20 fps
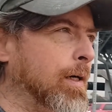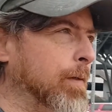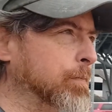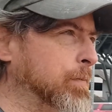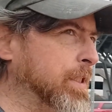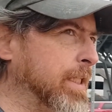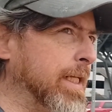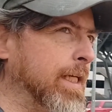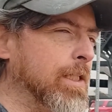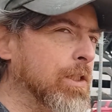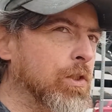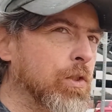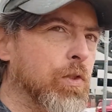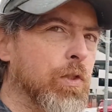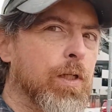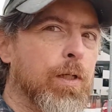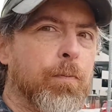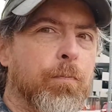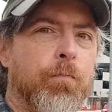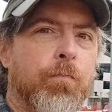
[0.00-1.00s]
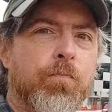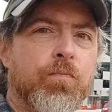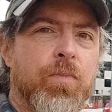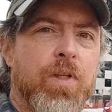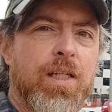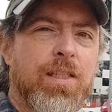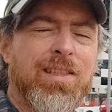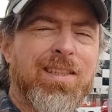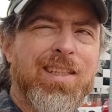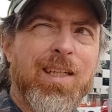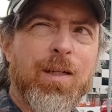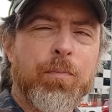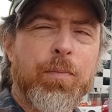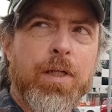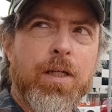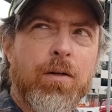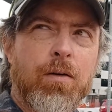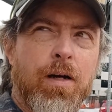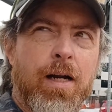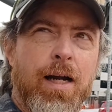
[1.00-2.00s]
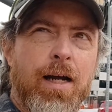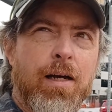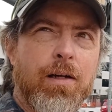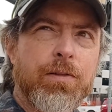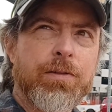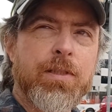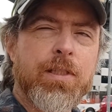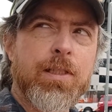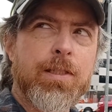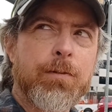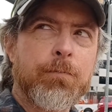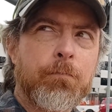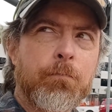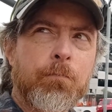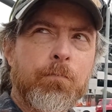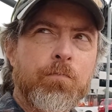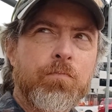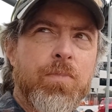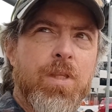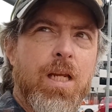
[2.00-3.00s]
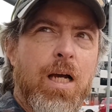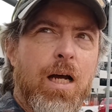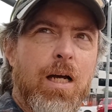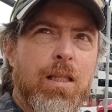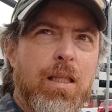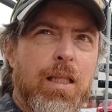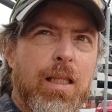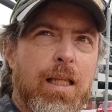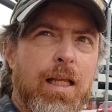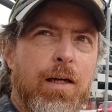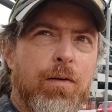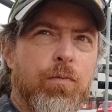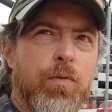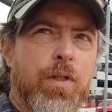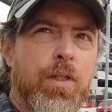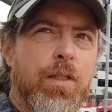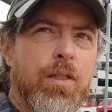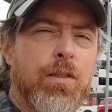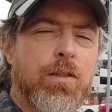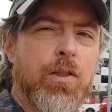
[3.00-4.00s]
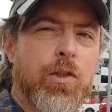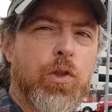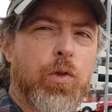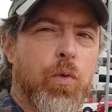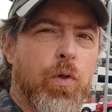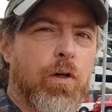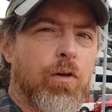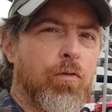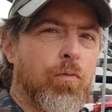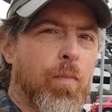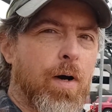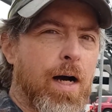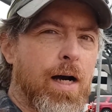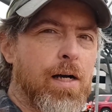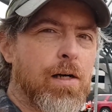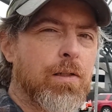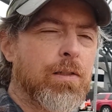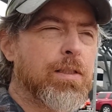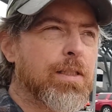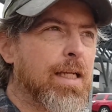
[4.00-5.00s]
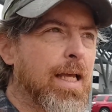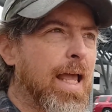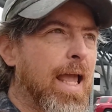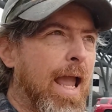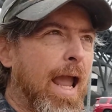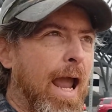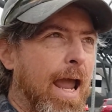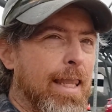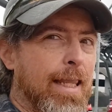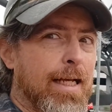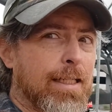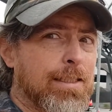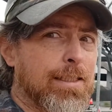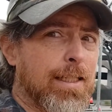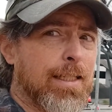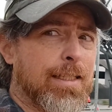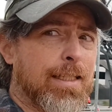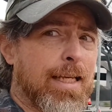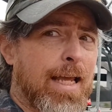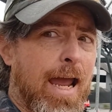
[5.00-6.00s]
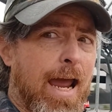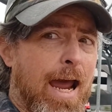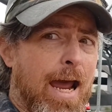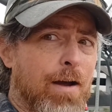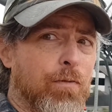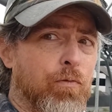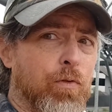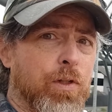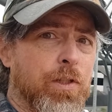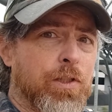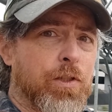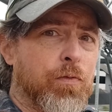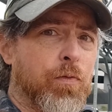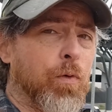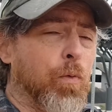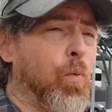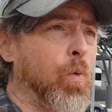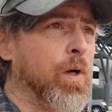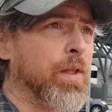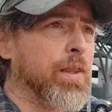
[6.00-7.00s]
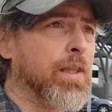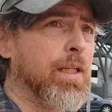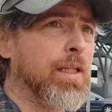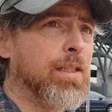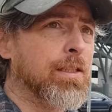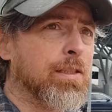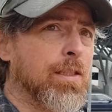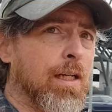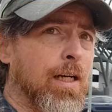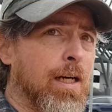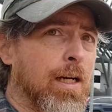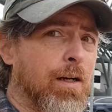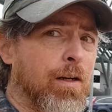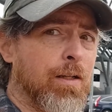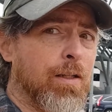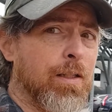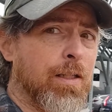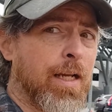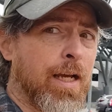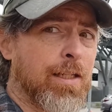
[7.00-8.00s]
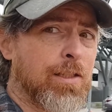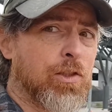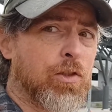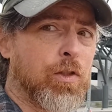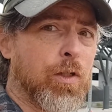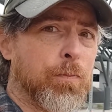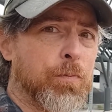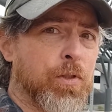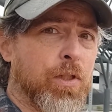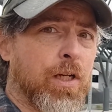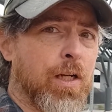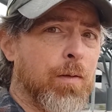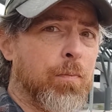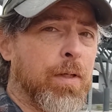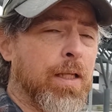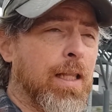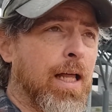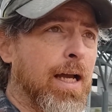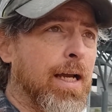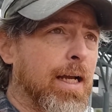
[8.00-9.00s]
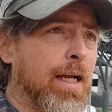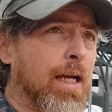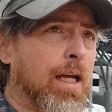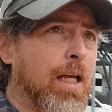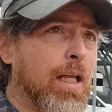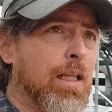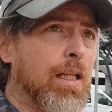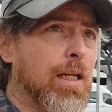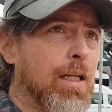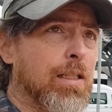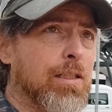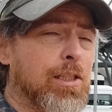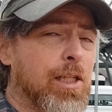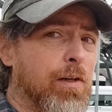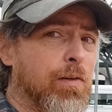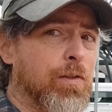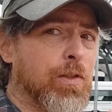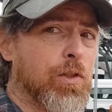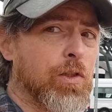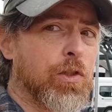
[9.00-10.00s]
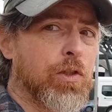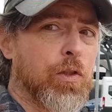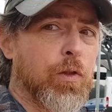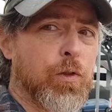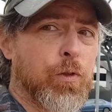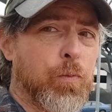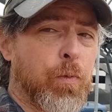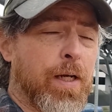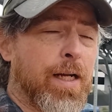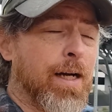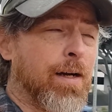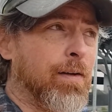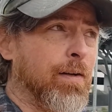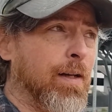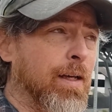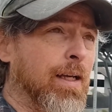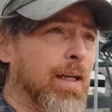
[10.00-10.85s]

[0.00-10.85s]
Today's trip is going to be around 11 to 12 miles, and that's like the average for what these next trips are going to be like. Sirens are just so spread out.